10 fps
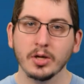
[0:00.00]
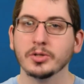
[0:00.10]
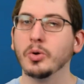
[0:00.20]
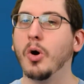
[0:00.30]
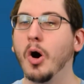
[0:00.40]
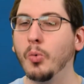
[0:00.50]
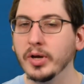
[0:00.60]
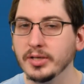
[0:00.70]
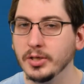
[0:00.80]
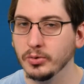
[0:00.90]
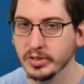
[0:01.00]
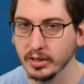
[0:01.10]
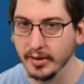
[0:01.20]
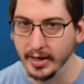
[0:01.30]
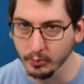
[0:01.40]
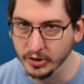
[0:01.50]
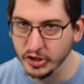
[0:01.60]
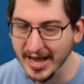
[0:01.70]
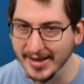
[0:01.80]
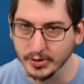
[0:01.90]
So always use the
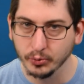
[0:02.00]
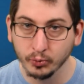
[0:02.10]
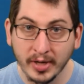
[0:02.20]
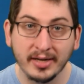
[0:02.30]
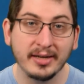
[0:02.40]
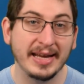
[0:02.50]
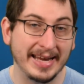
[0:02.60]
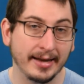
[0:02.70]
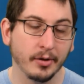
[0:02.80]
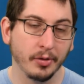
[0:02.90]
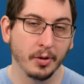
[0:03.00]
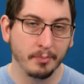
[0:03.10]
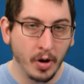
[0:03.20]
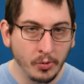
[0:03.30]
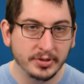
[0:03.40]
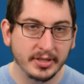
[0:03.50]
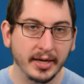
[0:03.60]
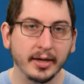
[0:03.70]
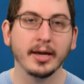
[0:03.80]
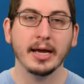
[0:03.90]
language as written in the
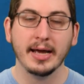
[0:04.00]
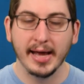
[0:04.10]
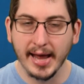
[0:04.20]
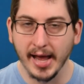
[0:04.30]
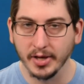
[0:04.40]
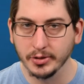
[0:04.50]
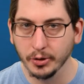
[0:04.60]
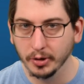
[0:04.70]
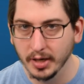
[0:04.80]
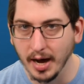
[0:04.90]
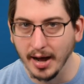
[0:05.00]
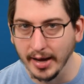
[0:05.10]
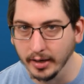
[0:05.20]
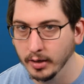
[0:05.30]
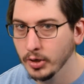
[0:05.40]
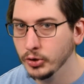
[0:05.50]
posting as your guide.